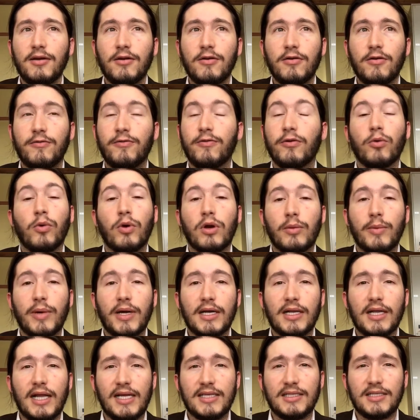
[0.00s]
For one of my
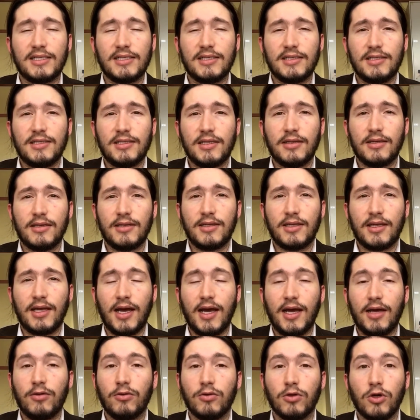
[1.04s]
classes,
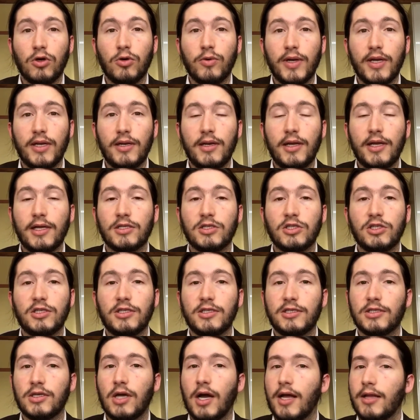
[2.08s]
I'll go in and
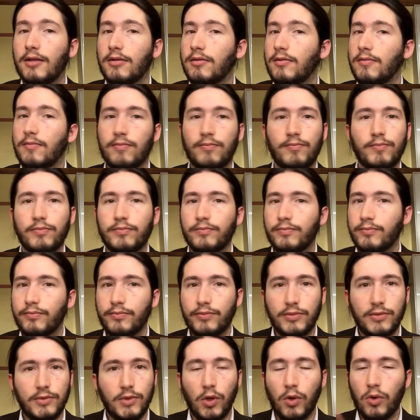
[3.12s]
she's got
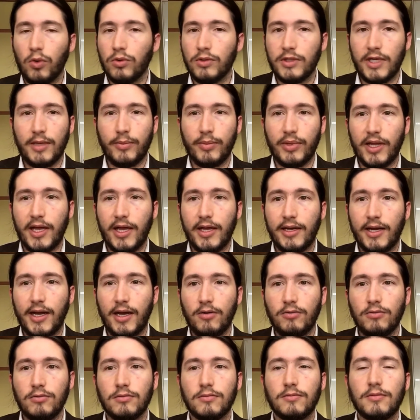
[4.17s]
the whole day planned out,